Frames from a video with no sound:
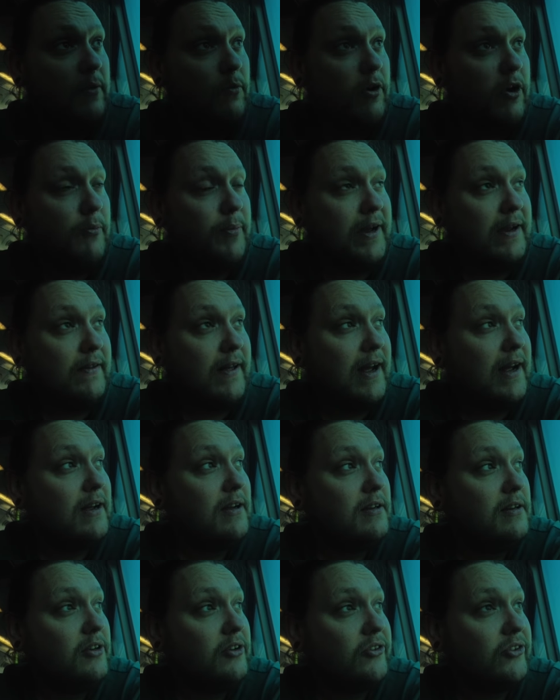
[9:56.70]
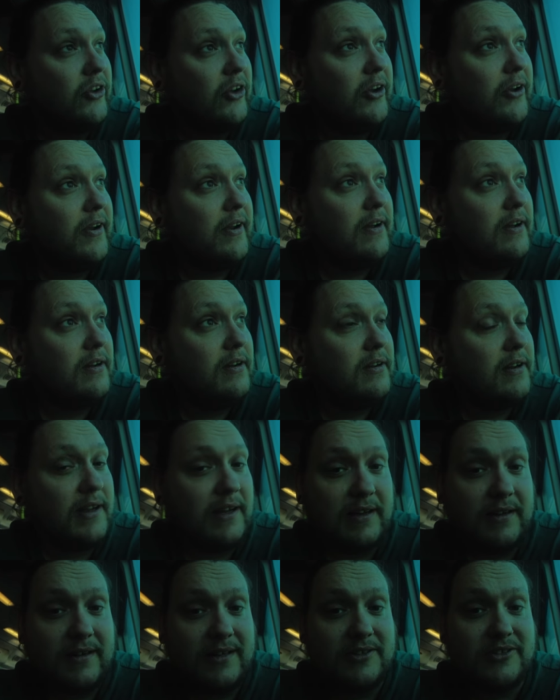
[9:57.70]
we'll be there. So
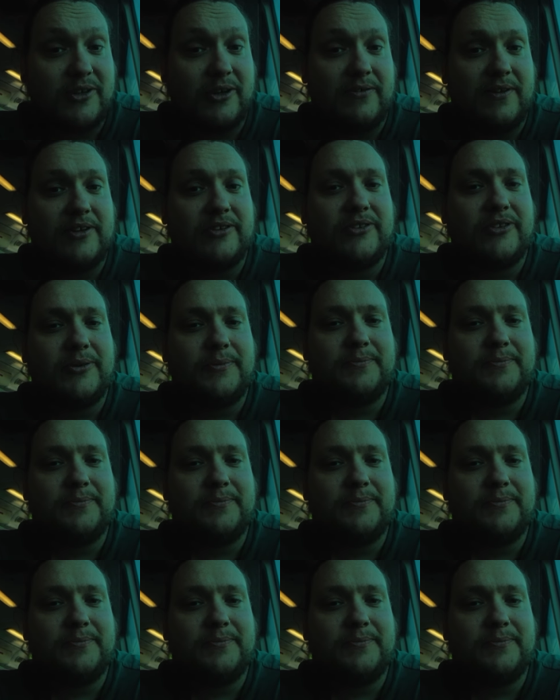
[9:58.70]
yeah, let's do this.